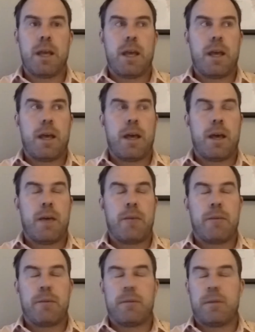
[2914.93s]

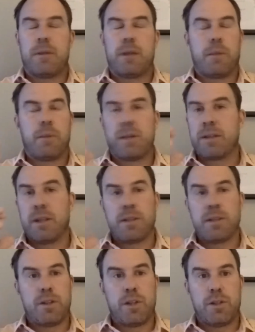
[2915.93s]
Um, like putting
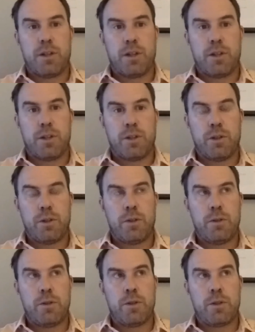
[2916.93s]
is, is, is a
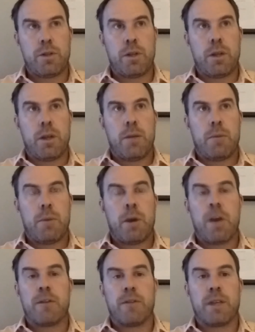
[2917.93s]
huge
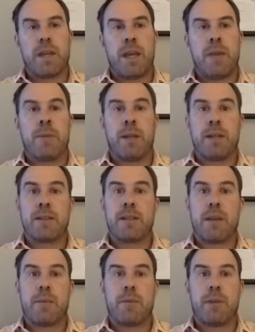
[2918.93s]
part of the game and it
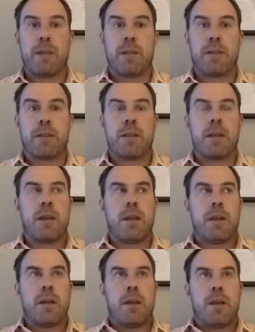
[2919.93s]
separates
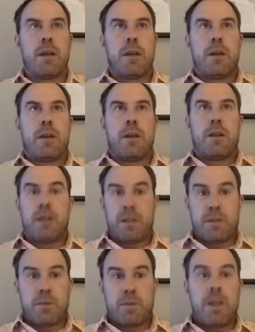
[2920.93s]

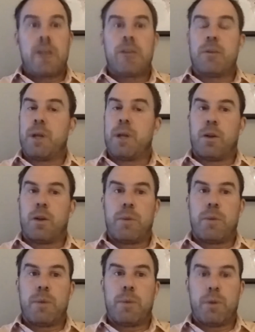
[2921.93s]
this week, there'll be a lot
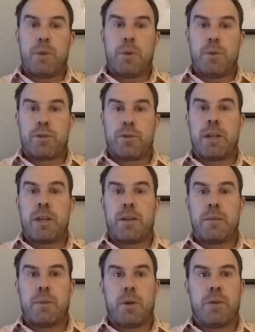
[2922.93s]
of people who will strike
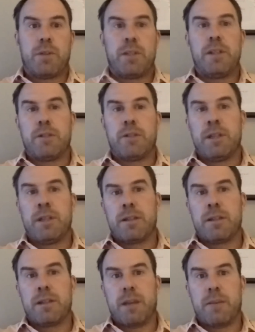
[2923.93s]
the ball tee to green the
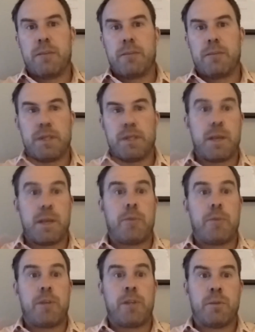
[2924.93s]
same. The
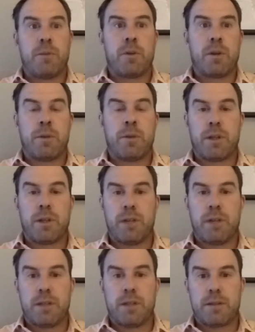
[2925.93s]
separation will come on the
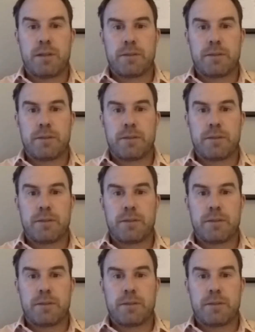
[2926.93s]
greens.